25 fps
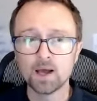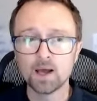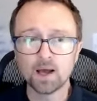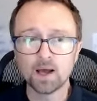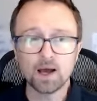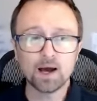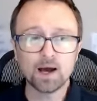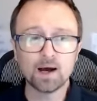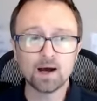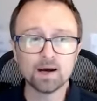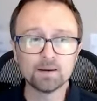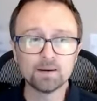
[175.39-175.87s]

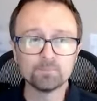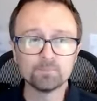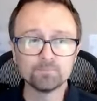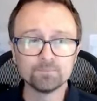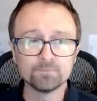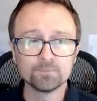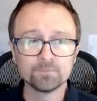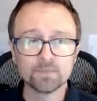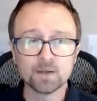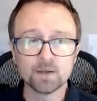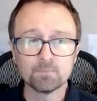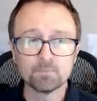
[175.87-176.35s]

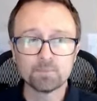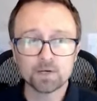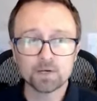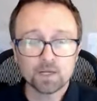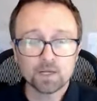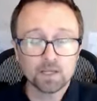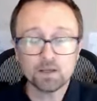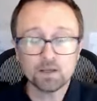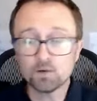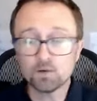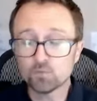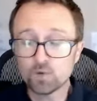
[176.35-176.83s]
But
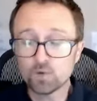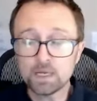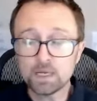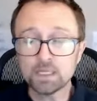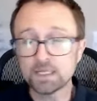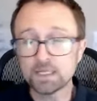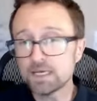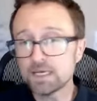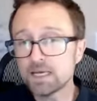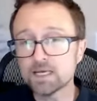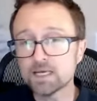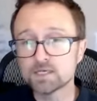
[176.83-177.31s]
it
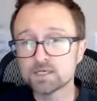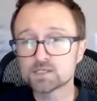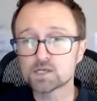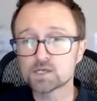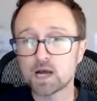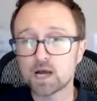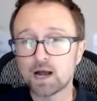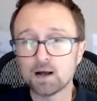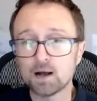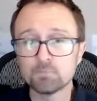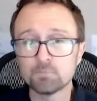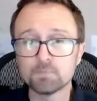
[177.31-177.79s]
really is
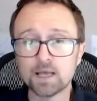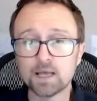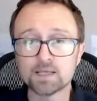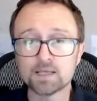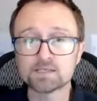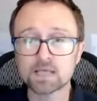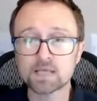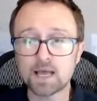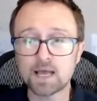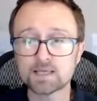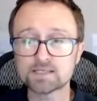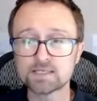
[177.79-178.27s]

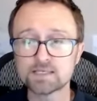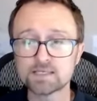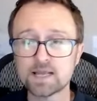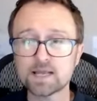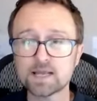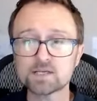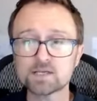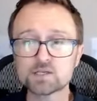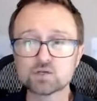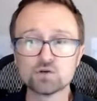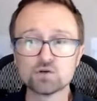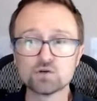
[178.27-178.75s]
as
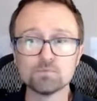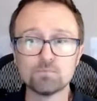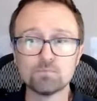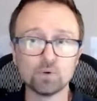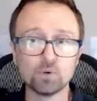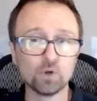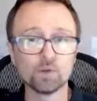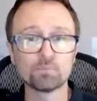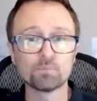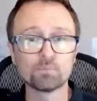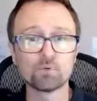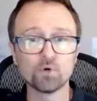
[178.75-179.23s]
next to
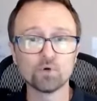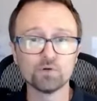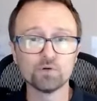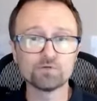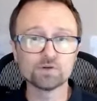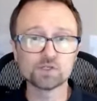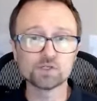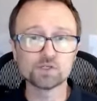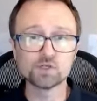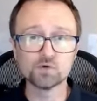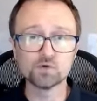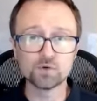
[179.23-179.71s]
bulletproof
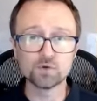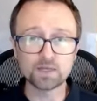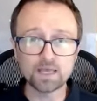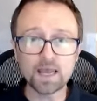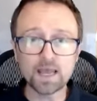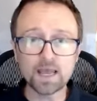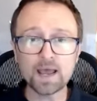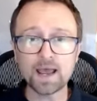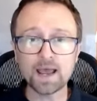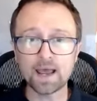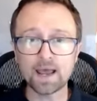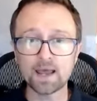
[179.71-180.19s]
as you'll
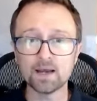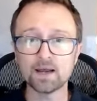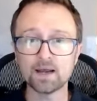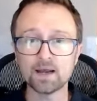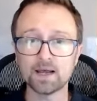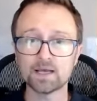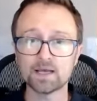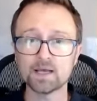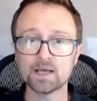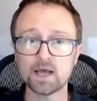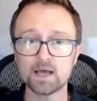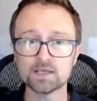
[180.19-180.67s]
get
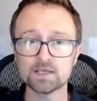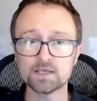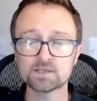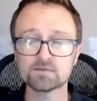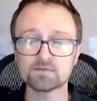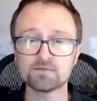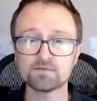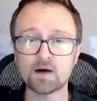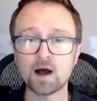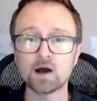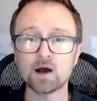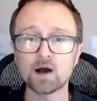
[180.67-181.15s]
as
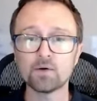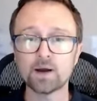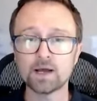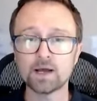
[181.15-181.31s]
far